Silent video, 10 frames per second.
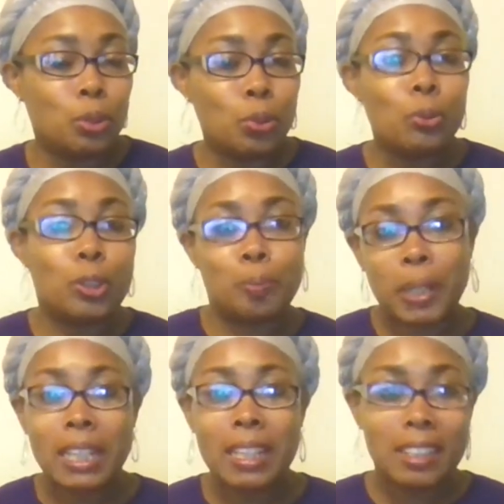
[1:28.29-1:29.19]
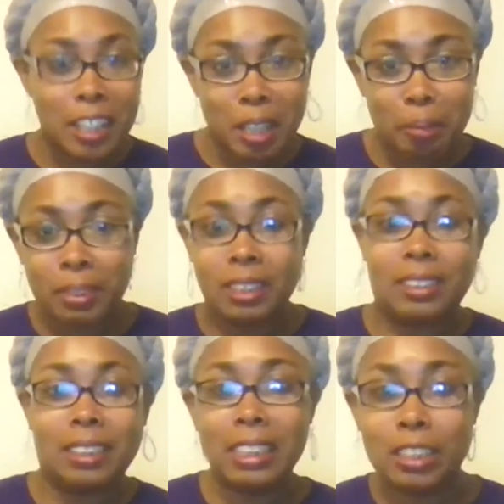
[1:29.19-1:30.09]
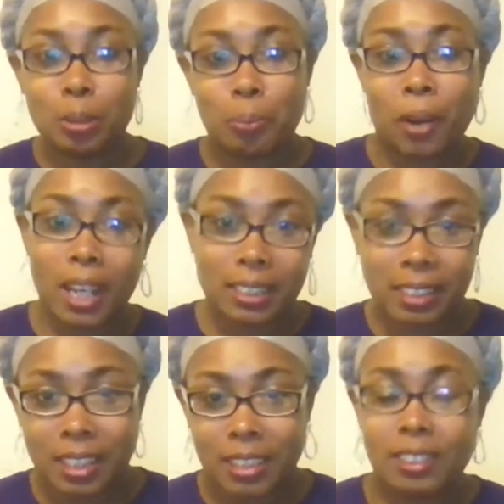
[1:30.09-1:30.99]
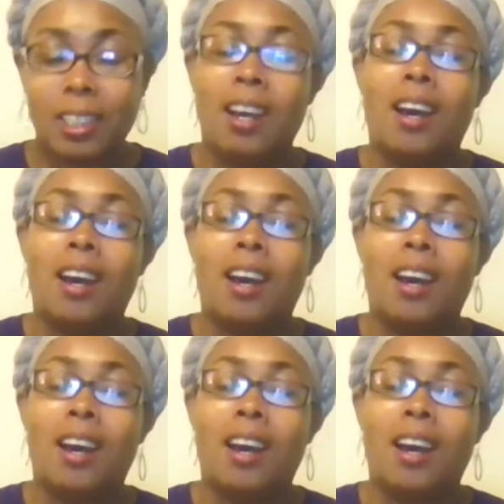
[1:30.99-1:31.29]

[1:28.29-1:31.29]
to speed up the deletion process.